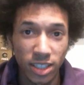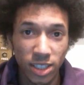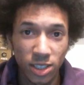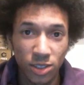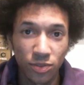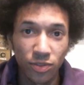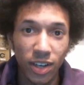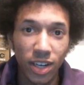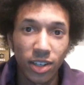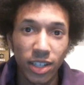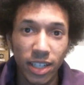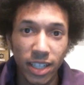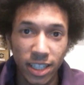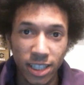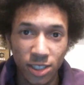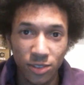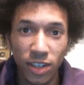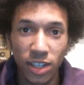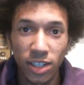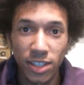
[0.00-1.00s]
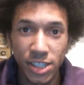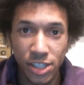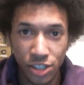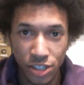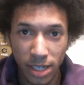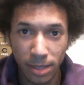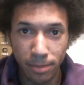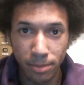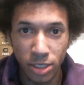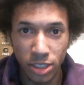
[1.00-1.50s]
It's very
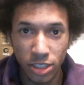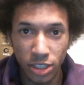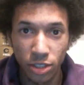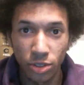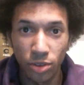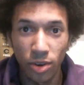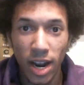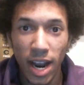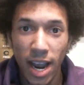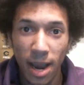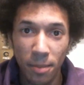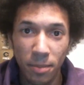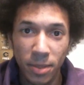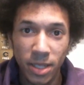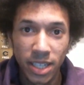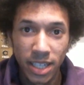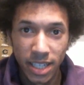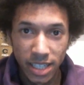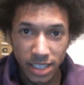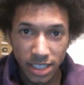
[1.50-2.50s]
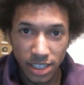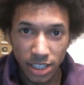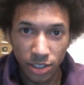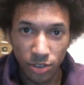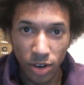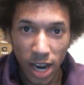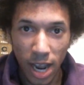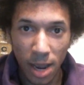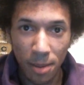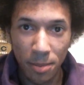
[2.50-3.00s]
shaped to grab
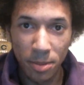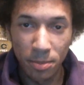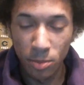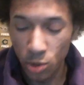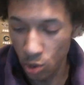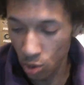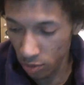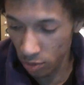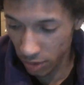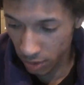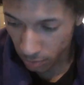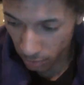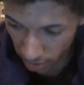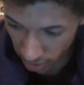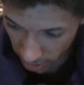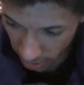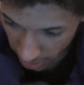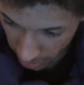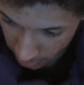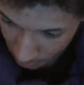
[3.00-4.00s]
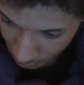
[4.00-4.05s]
and move and whatnot.